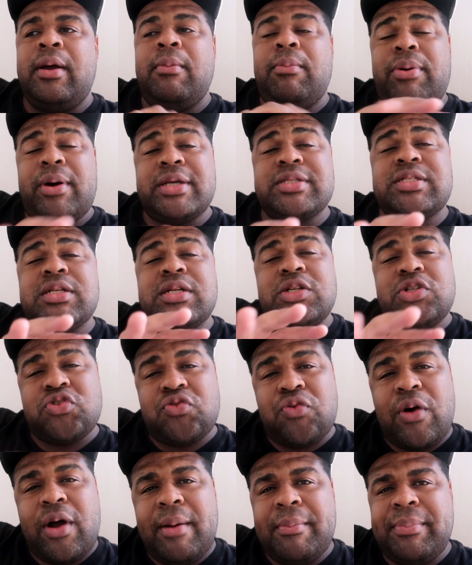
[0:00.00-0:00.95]
President
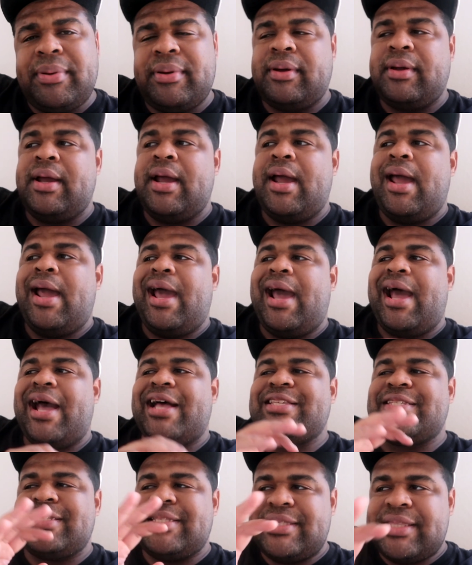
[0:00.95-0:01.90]
Trump
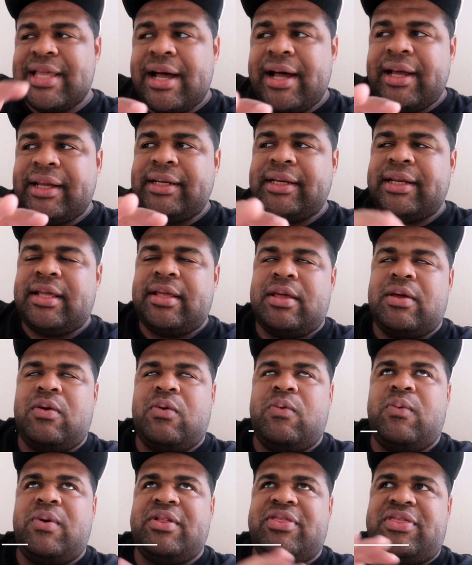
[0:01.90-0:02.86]
has done
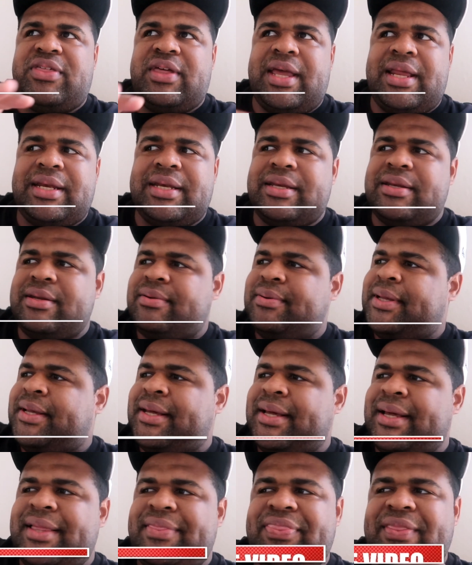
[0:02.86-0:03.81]
within
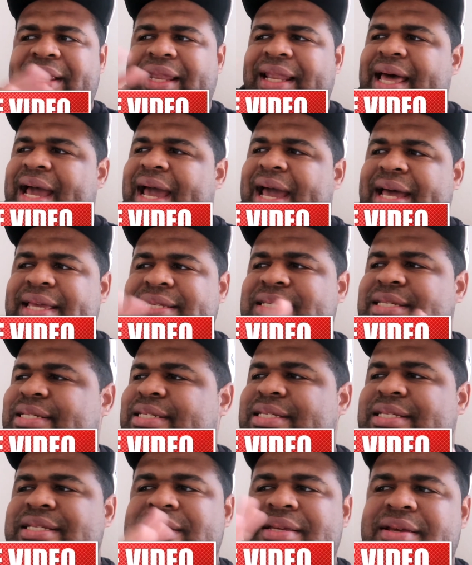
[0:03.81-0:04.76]
the
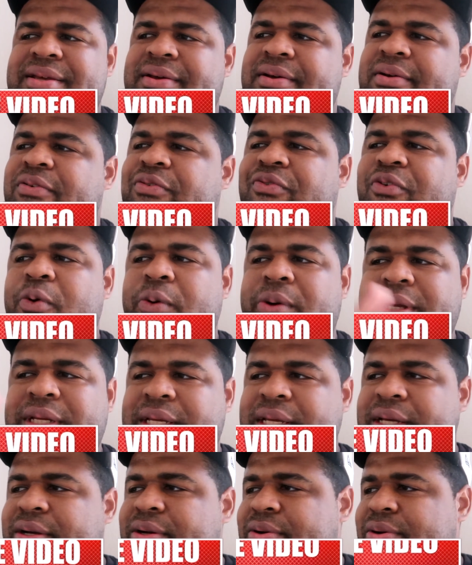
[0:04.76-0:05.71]
last 4
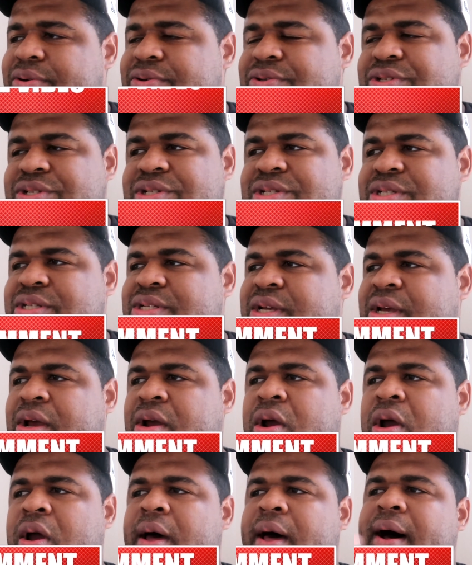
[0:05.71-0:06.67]
years
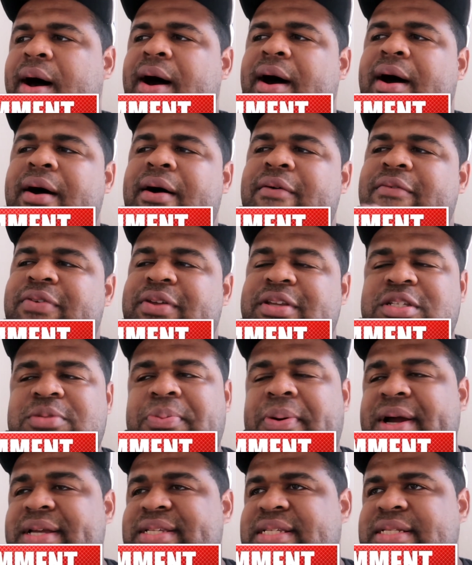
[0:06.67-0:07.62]
of his
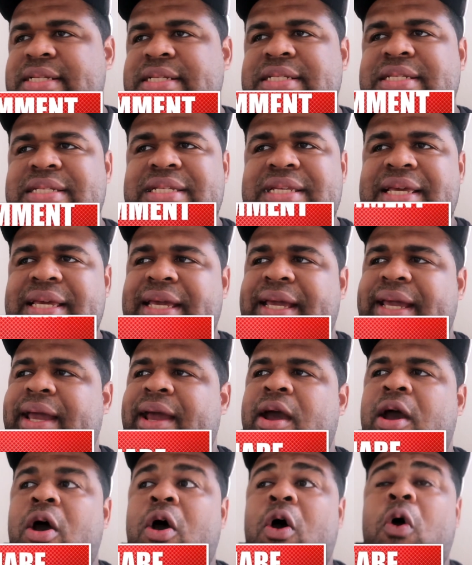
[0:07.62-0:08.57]

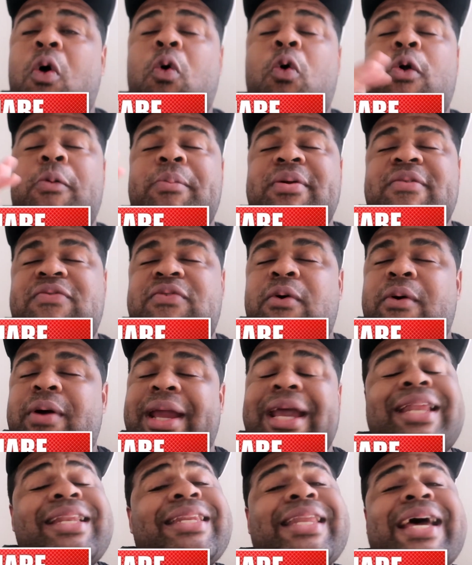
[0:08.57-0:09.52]
presidency or
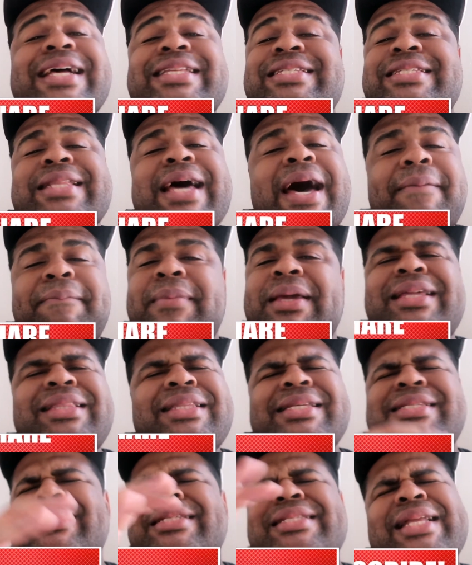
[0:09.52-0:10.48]
beforehand. That's not me.
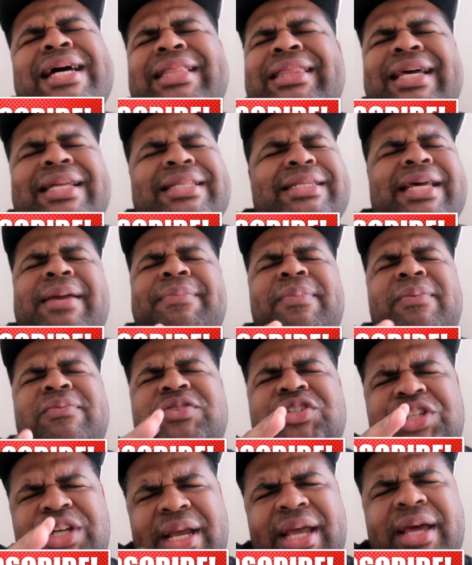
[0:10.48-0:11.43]
This is not that type
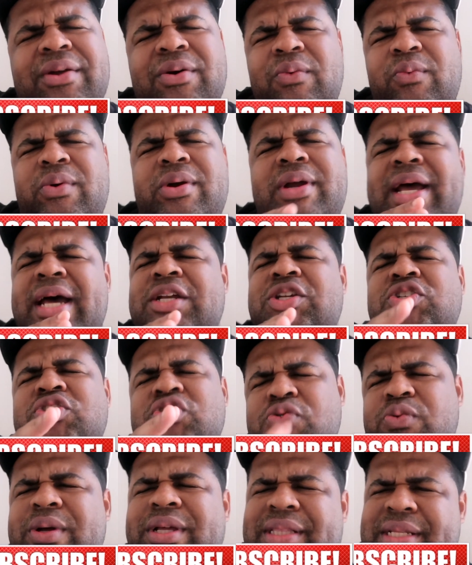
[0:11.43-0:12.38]
of channel. We're not
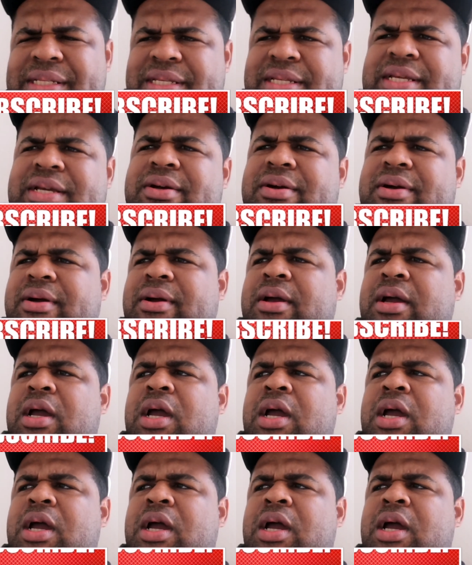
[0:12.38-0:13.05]
doing this here.